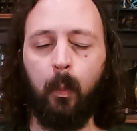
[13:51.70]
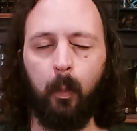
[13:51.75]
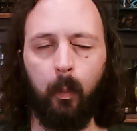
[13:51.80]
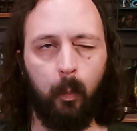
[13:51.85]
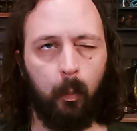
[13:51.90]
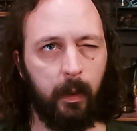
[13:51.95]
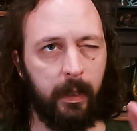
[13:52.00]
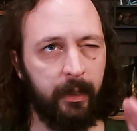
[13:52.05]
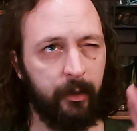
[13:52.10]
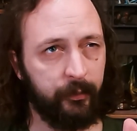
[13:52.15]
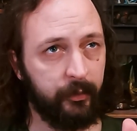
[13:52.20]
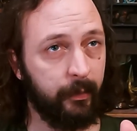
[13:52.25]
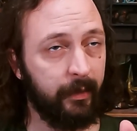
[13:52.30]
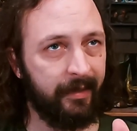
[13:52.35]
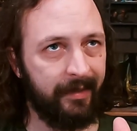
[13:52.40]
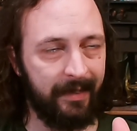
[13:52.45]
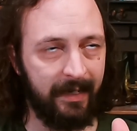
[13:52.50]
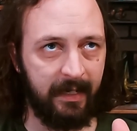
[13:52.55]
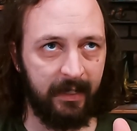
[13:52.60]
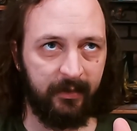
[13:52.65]
Well, here's how I
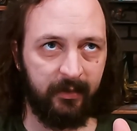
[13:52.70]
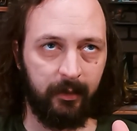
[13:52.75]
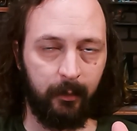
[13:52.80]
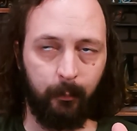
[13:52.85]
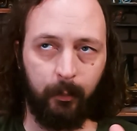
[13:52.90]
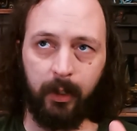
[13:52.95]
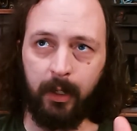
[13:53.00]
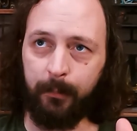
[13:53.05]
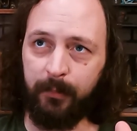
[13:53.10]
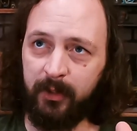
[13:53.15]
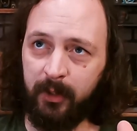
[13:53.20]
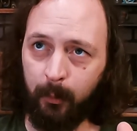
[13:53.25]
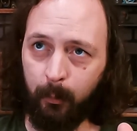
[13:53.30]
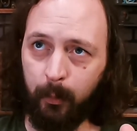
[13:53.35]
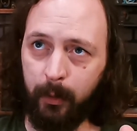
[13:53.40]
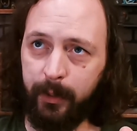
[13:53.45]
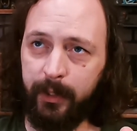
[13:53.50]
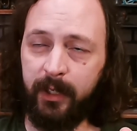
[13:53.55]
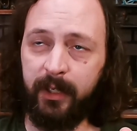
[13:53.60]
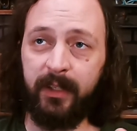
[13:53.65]
think it's going to work. I'm still
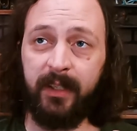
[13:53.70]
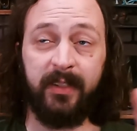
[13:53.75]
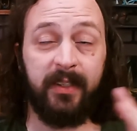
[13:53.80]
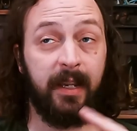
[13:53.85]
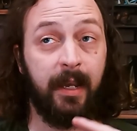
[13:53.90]
working on this.